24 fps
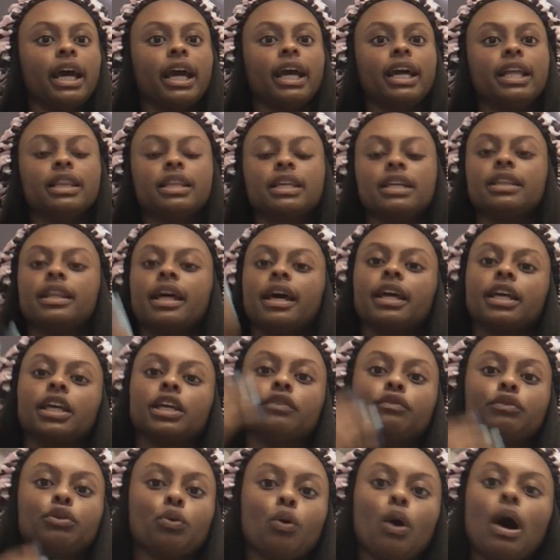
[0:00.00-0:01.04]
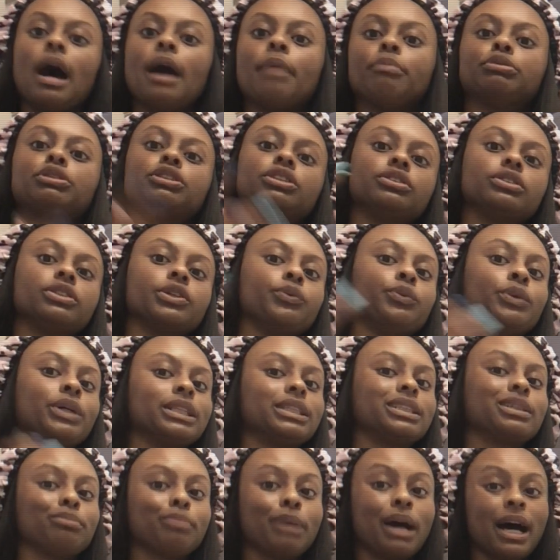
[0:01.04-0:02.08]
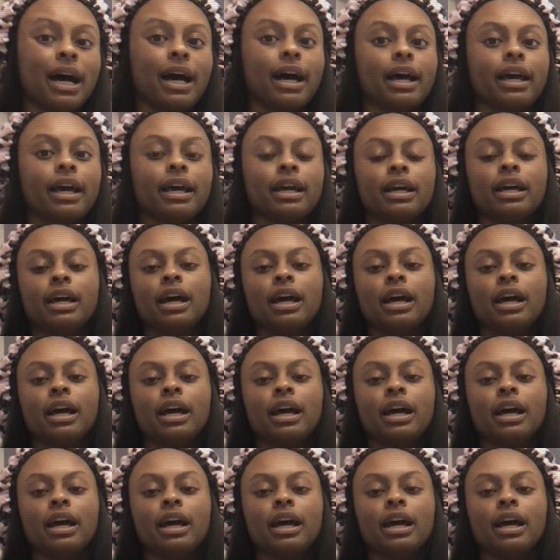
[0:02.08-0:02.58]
and then they give you options of what to buy.